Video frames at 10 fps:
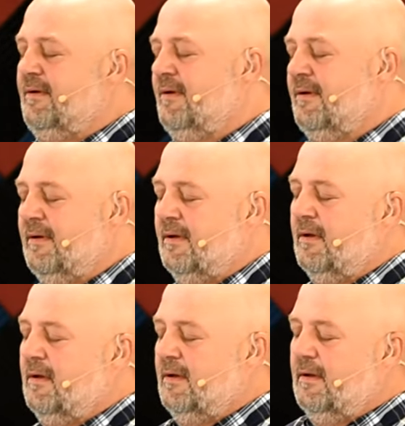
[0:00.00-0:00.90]

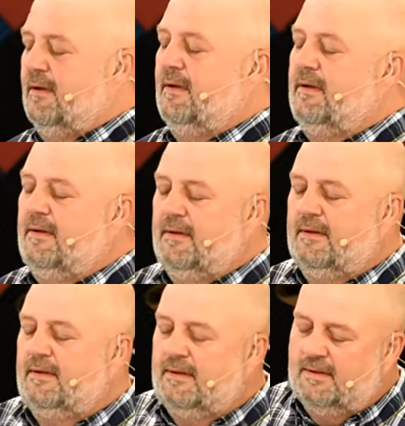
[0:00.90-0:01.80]
(silence)